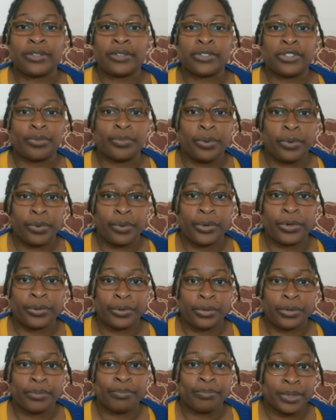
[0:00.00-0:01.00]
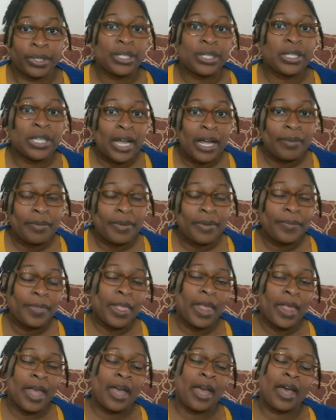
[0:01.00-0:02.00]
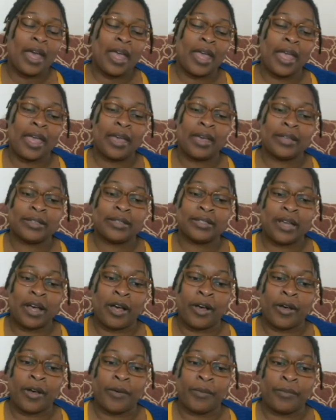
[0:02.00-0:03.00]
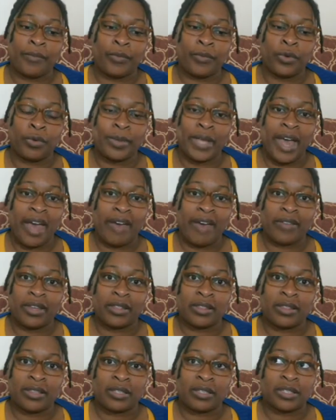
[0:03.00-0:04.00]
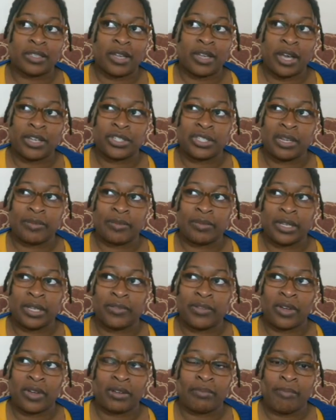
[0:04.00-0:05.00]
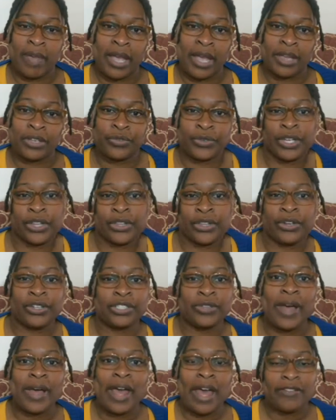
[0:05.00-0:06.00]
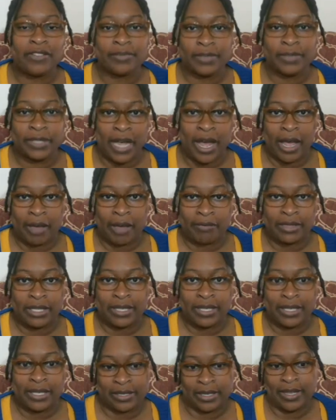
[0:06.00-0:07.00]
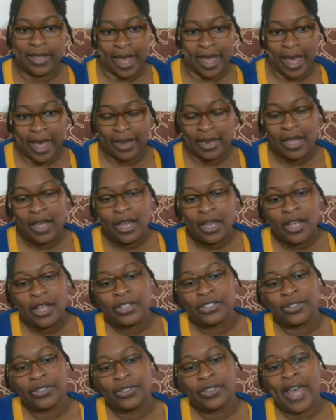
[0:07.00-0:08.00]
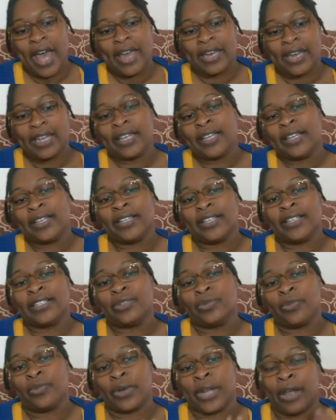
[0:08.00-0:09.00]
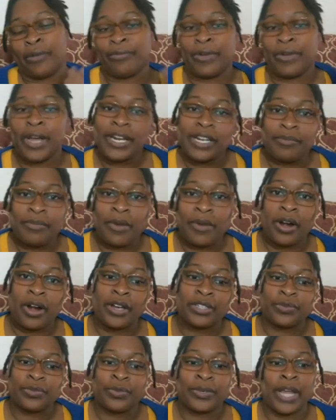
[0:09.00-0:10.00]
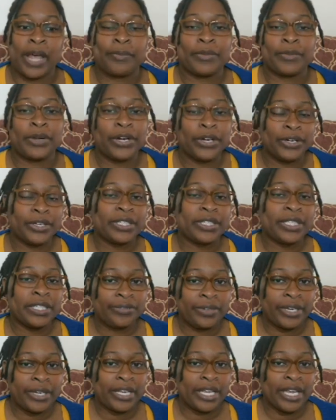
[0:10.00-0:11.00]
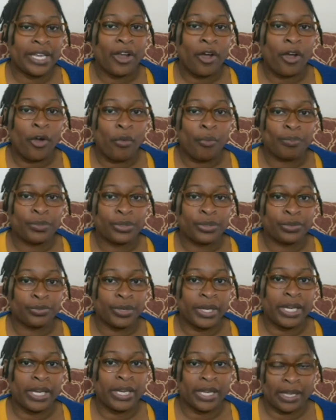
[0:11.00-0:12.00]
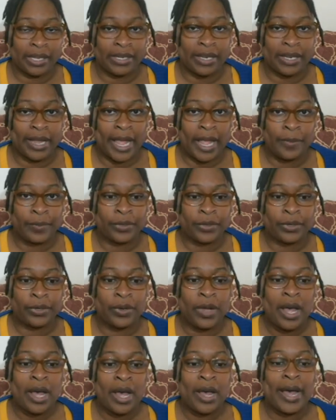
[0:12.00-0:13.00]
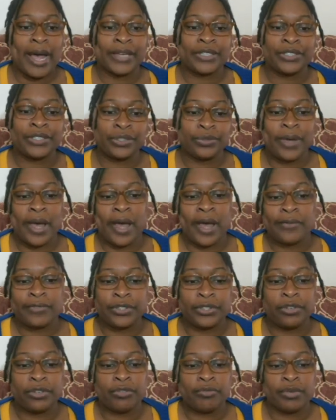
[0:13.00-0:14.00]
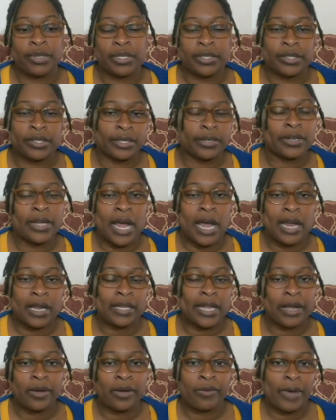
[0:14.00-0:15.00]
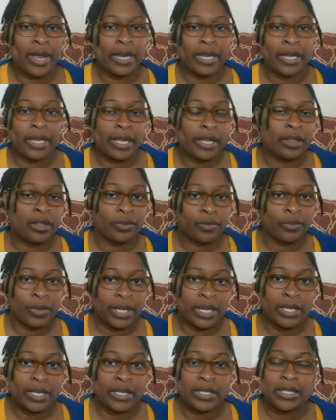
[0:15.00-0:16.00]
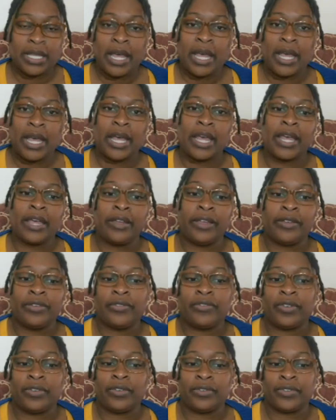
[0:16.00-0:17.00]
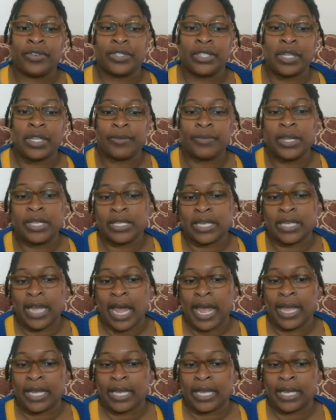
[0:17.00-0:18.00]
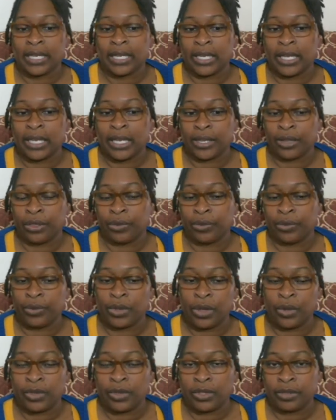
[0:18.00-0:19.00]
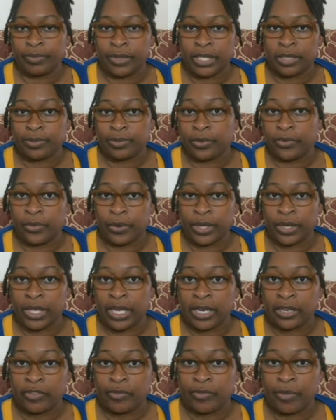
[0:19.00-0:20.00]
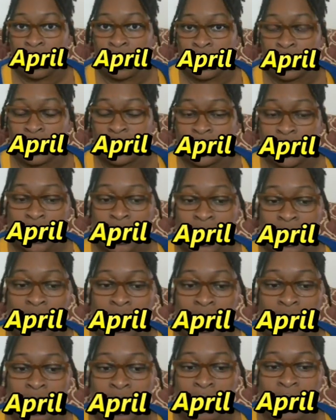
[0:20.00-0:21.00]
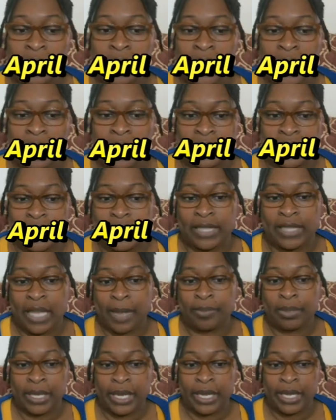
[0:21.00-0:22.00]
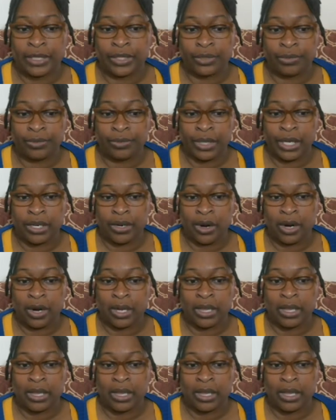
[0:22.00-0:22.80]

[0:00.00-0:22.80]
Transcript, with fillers: Support Group book club, and um, we'll be having the discussion, I believe, on May twenty-third, so I have some time to get to that. So that is what I read in March, what I'm currently reading and hope to read in April. I do have two books that are kind of like waiting in the wings. If for some reason I can get through those books before the end of March, um, the next things I plan to read are